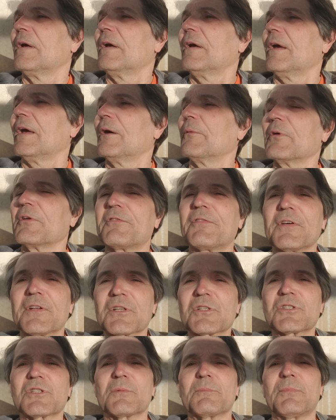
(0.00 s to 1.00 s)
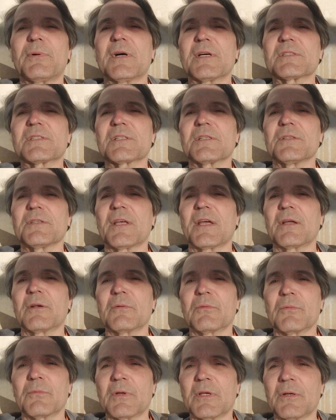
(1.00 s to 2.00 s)
And we finished a puzzle
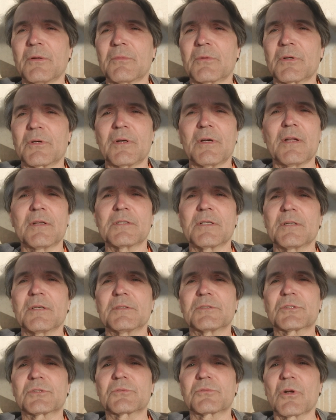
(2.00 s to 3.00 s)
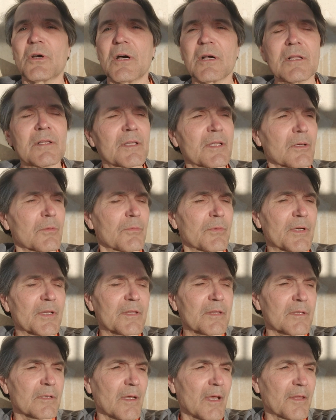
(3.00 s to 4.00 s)
that we were struggling
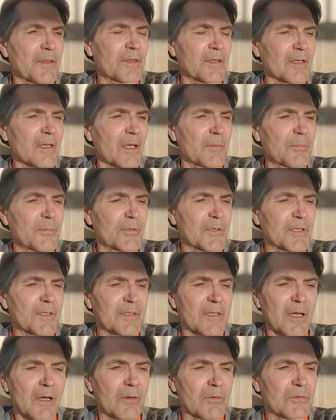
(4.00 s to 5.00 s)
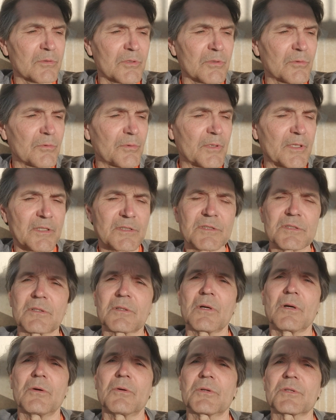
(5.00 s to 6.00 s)
with. I think I put it down 2 weeks
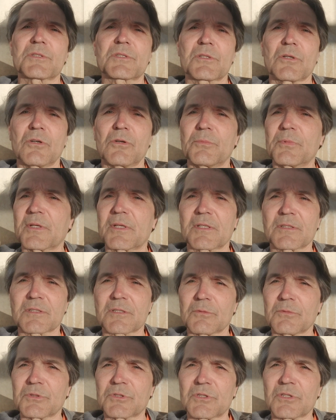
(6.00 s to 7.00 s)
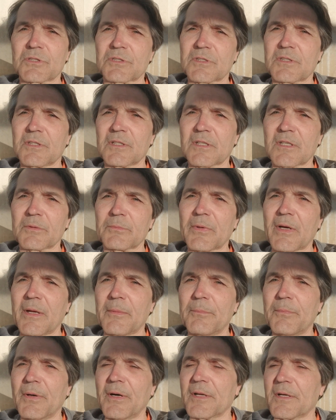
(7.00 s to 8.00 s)
ago or so because it was just kicking my
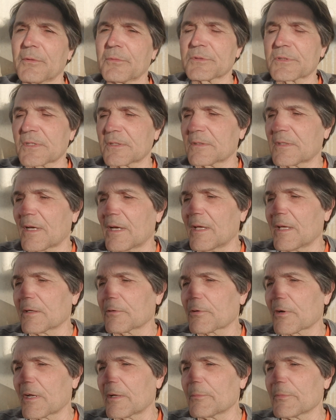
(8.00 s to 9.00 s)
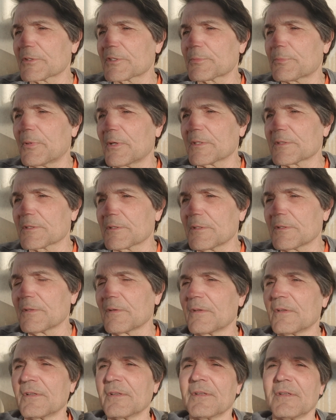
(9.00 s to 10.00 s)
butt. It was a diagramless puzzle.
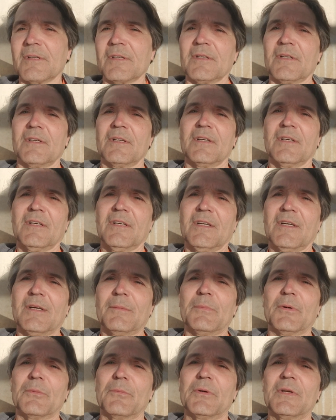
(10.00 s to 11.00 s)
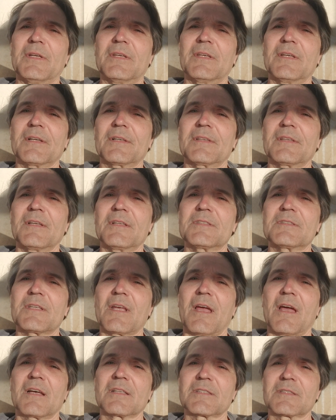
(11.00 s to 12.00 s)
But we kicked its
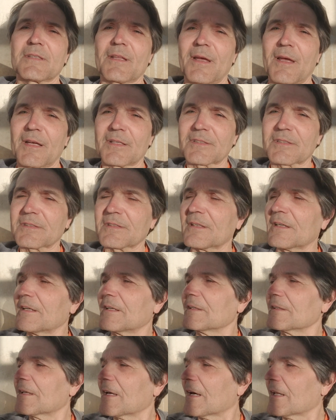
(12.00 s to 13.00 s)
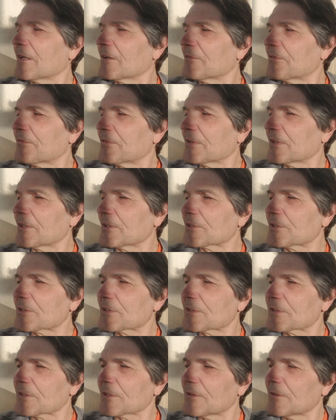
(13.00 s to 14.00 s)
ass last night, got it finished.
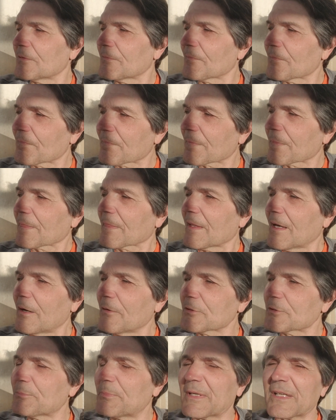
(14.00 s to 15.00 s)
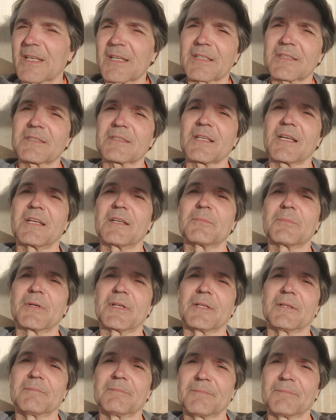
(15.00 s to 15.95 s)
So that was big excitement.